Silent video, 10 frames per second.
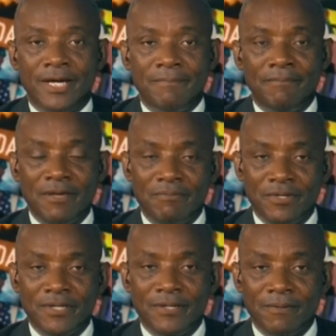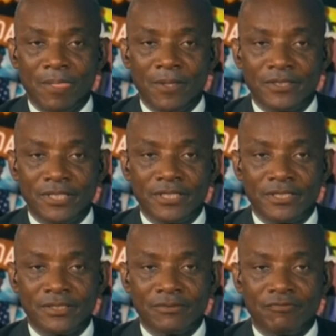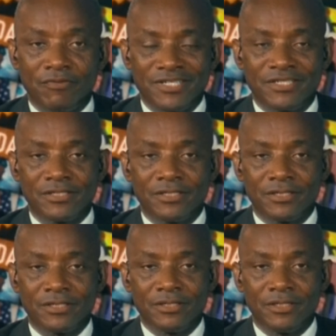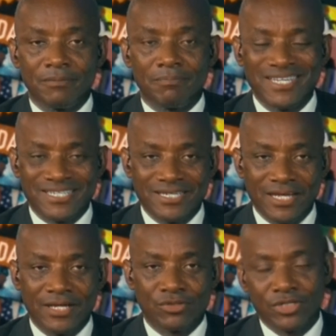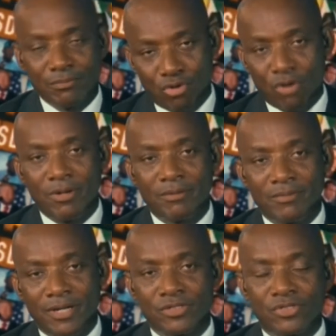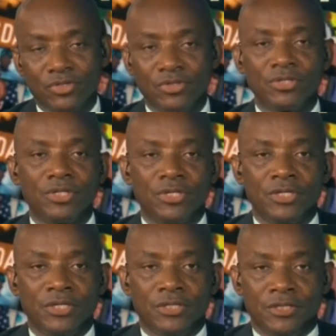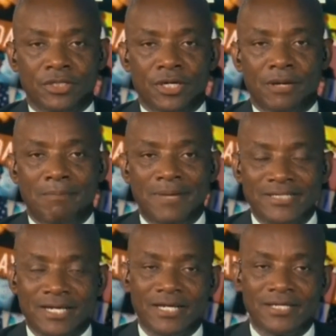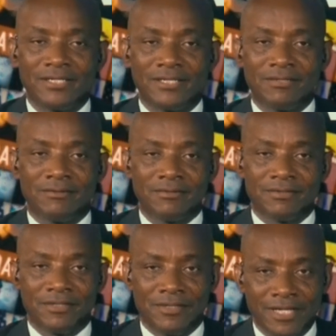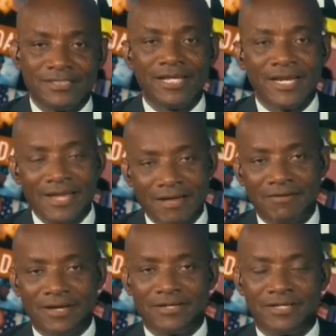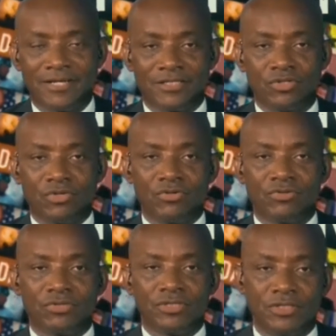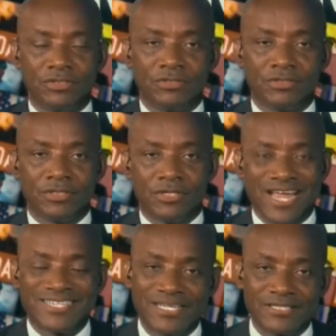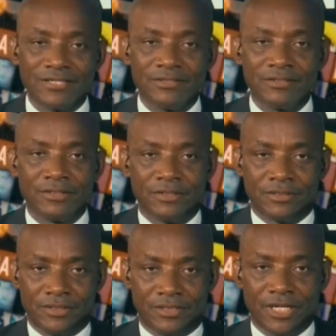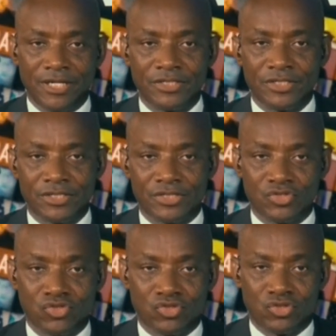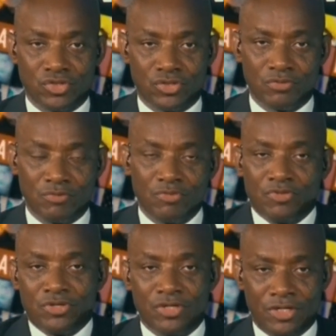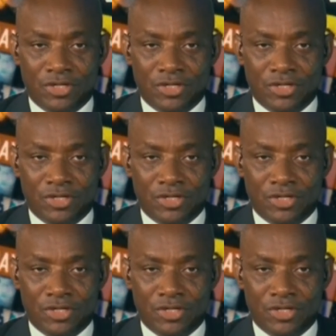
maybe didn't fit the personnel to the problem. And so better late than never. And so, you know, reassessing the challenges, maybe